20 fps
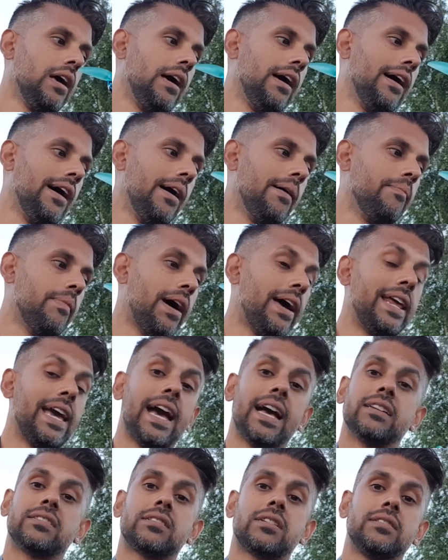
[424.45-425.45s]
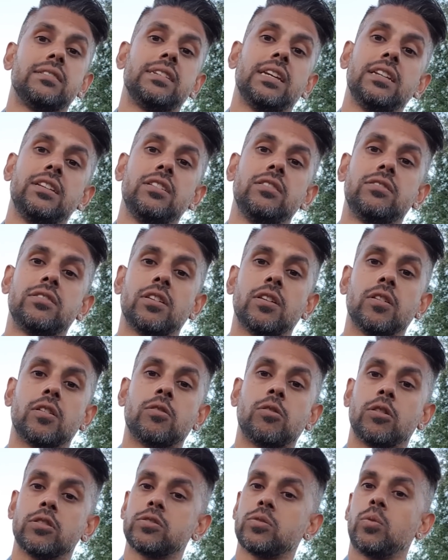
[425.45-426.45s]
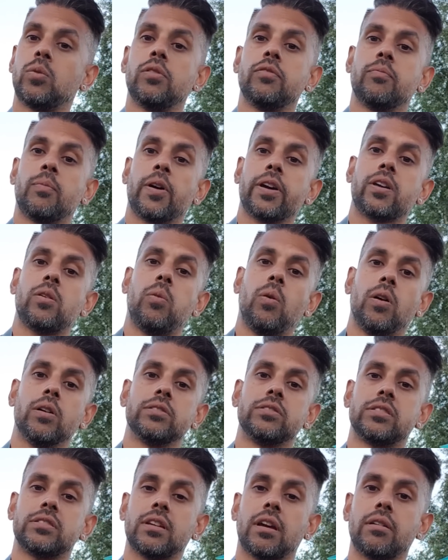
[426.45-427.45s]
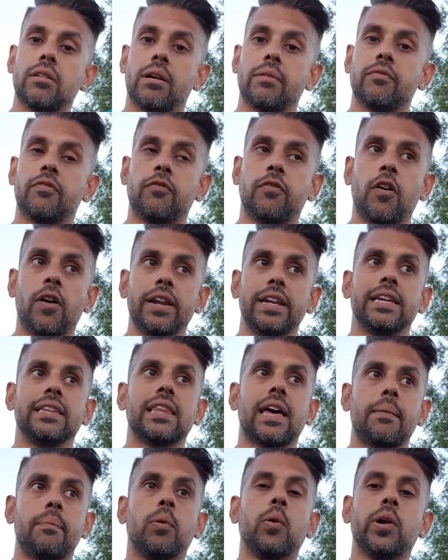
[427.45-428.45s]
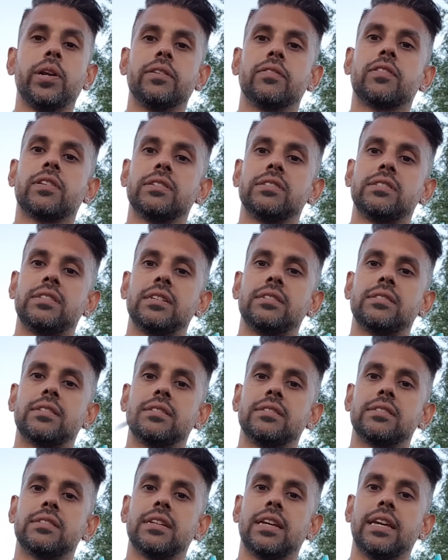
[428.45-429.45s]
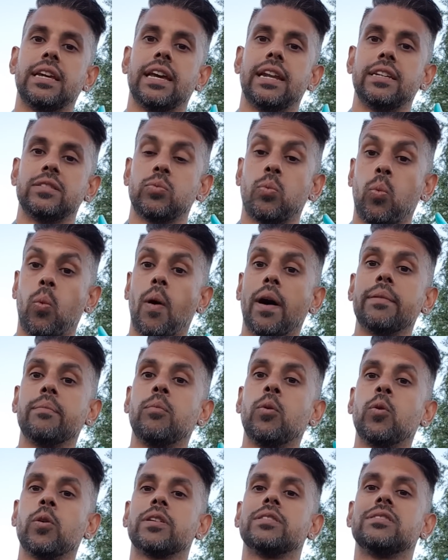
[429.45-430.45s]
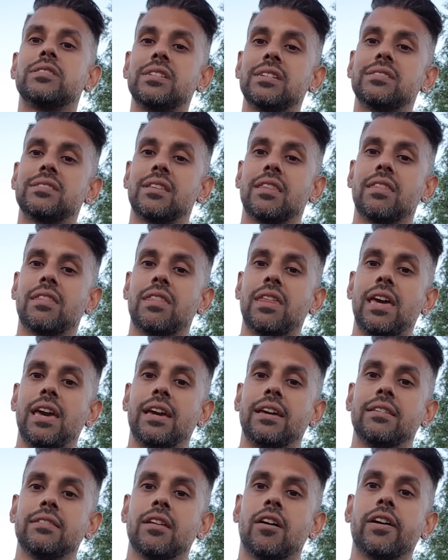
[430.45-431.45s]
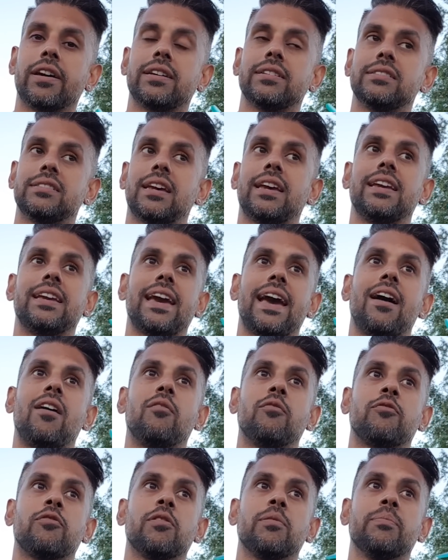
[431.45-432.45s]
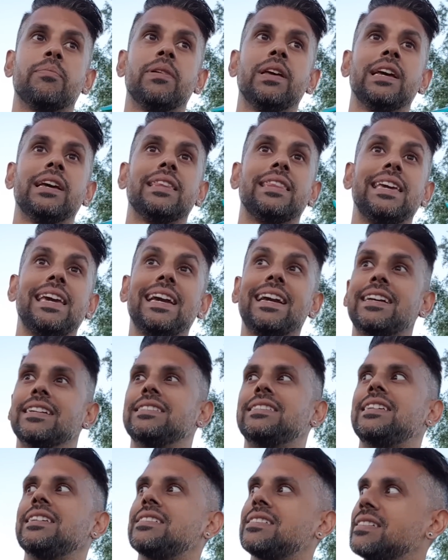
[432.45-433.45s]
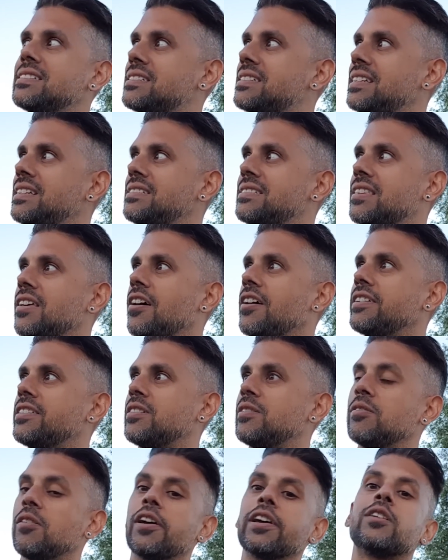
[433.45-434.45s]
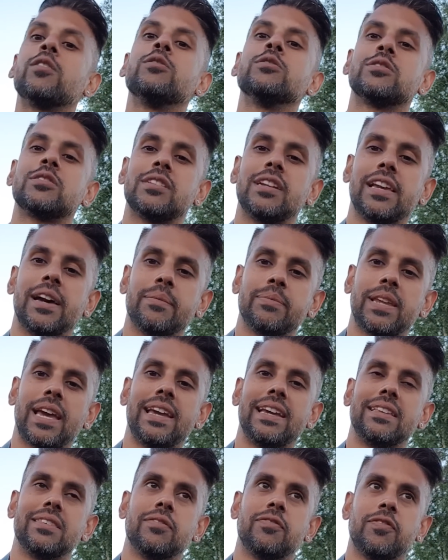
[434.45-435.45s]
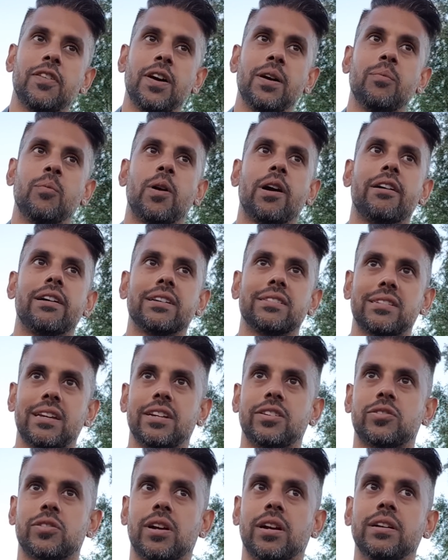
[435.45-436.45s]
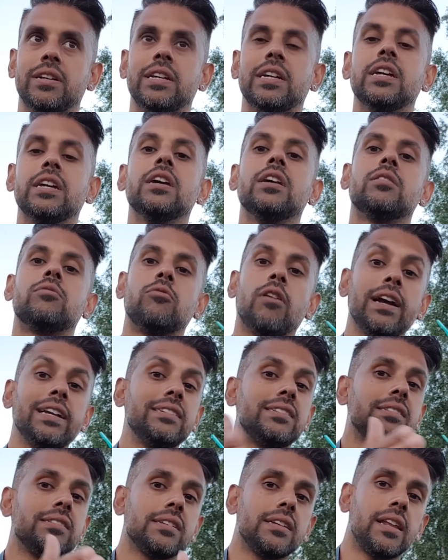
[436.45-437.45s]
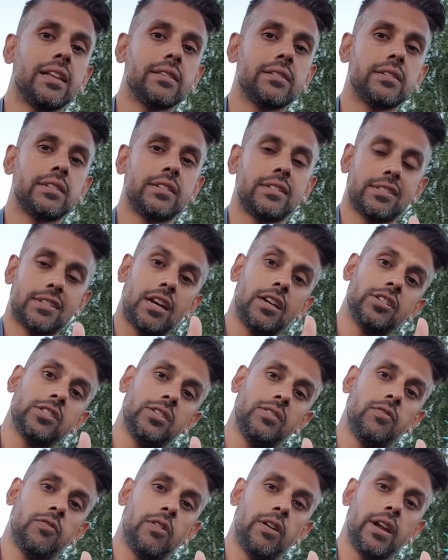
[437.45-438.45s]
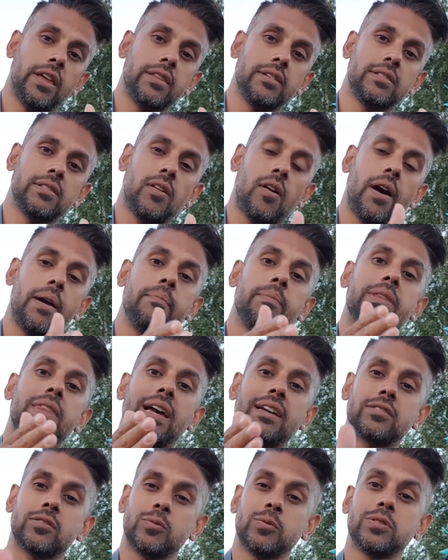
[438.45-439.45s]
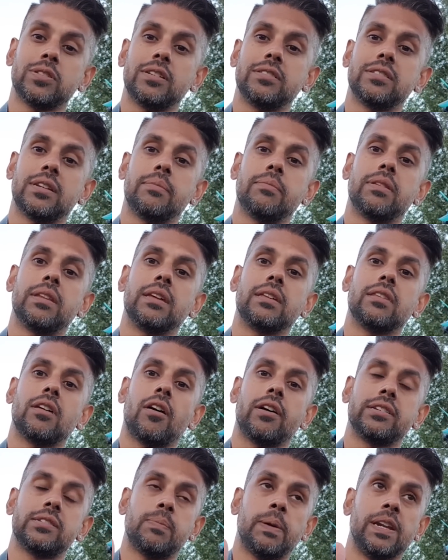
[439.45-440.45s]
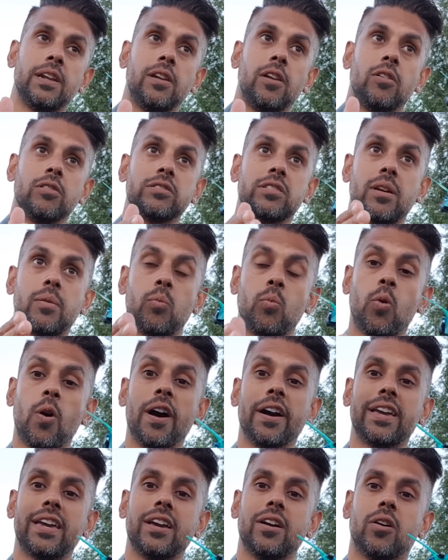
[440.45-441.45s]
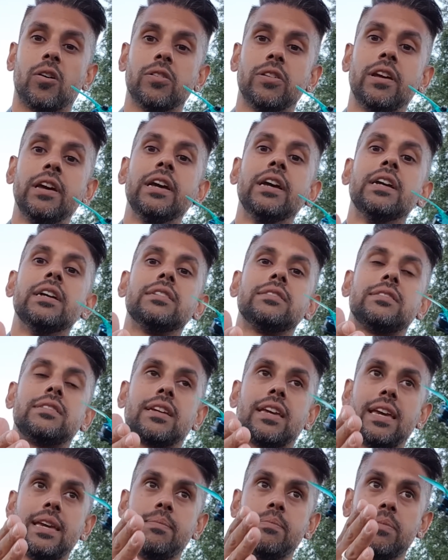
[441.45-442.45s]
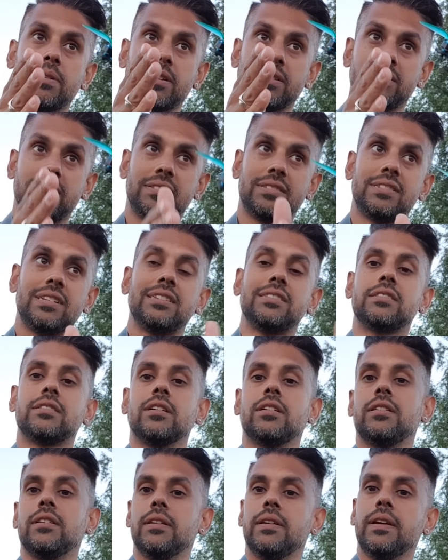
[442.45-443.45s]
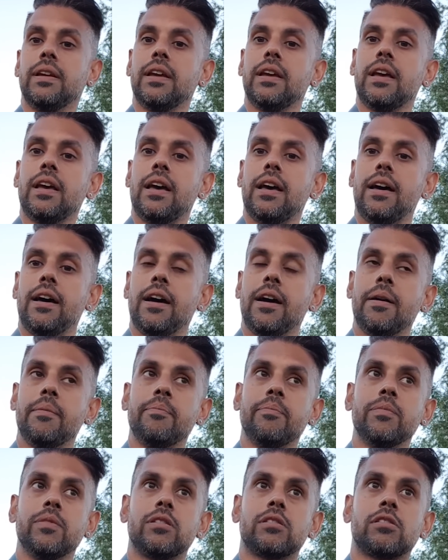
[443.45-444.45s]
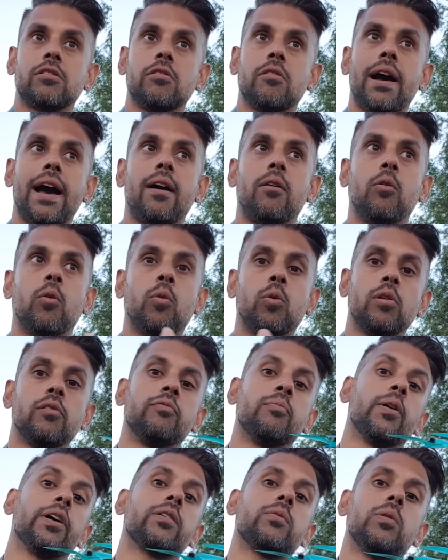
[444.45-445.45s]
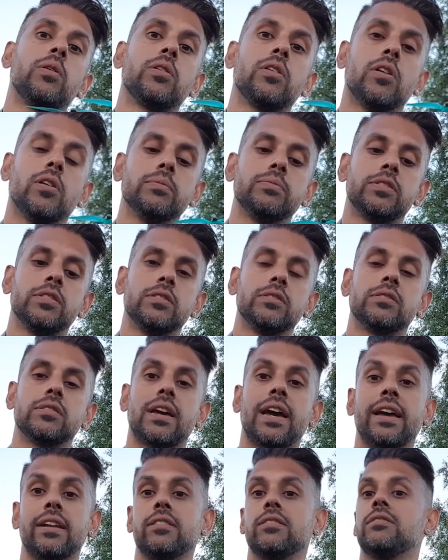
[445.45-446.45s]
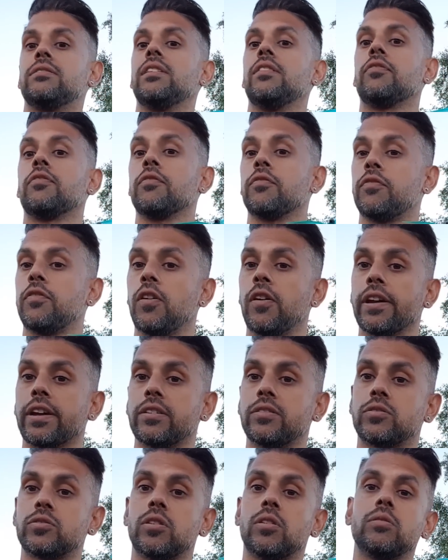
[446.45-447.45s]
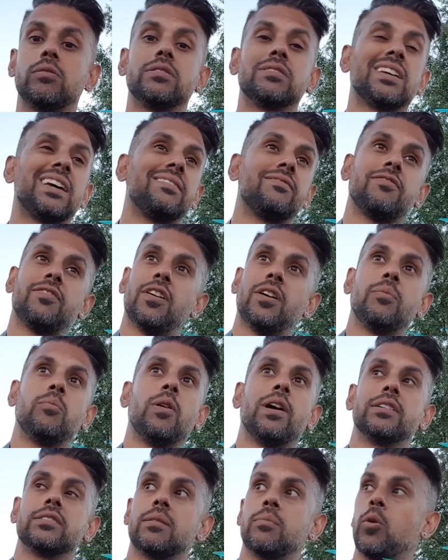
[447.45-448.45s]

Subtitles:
And it has continued to across all of my quads. So I'm finding that point of consistency, and it's one more consistent thing that I can take out from the inconsistencies that I do, like constantly updating the firmware, etc. Rates is another discussion for another time, but that's also something that I spent a lot of time working on to keep consistent throughout all of my quadcopters and different flight controllers and firmwares.